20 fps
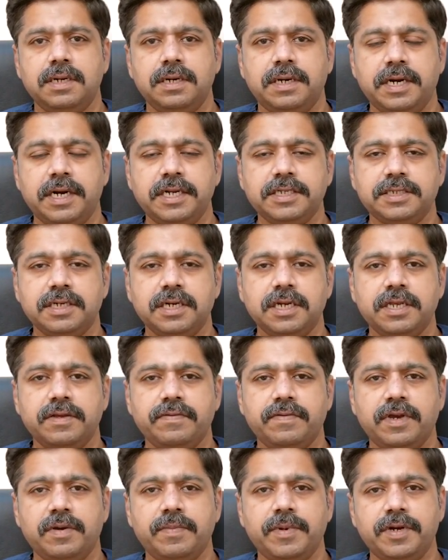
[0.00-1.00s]
traditionally
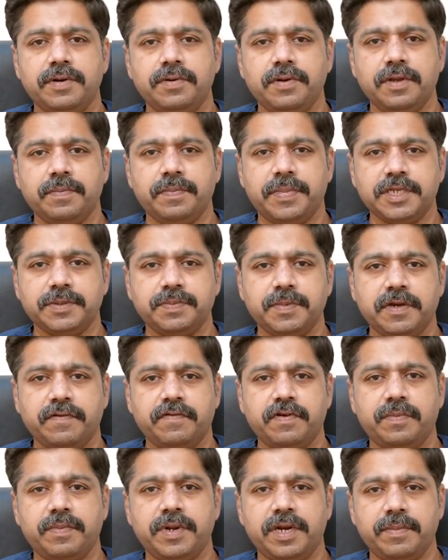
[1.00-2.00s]
we have been doing pacemaker
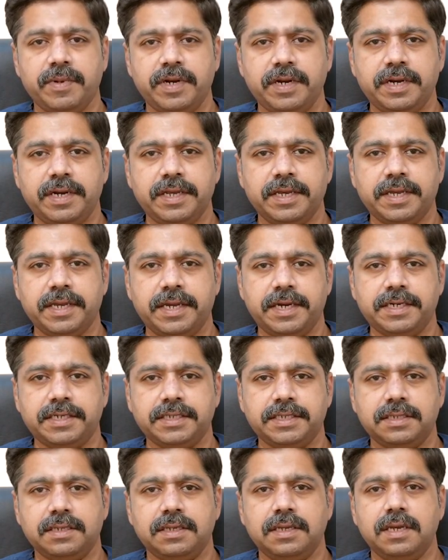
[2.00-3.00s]
for many
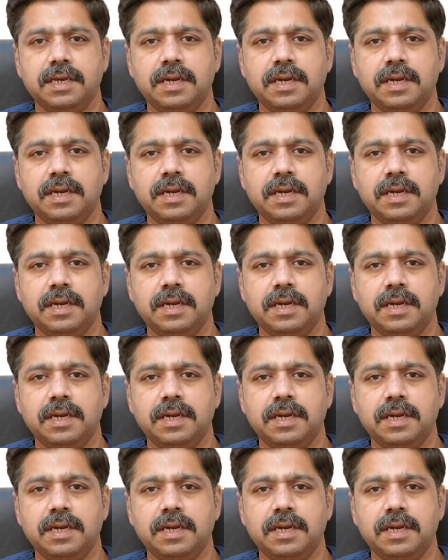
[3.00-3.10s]
decades,